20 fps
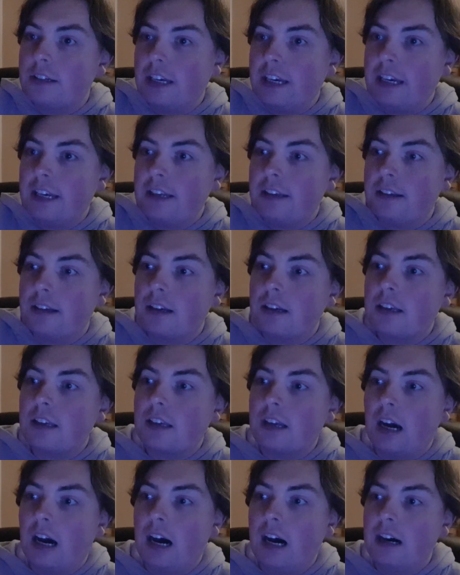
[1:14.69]
Rin,
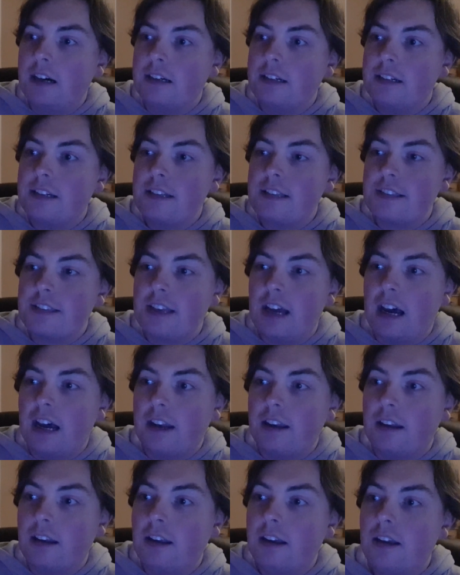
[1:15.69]
Ka,
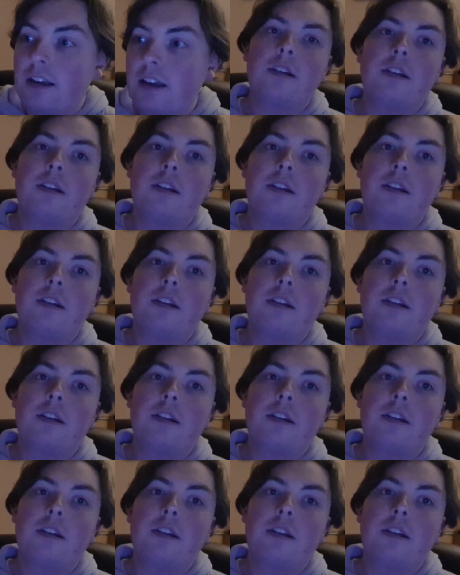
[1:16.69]
Zan.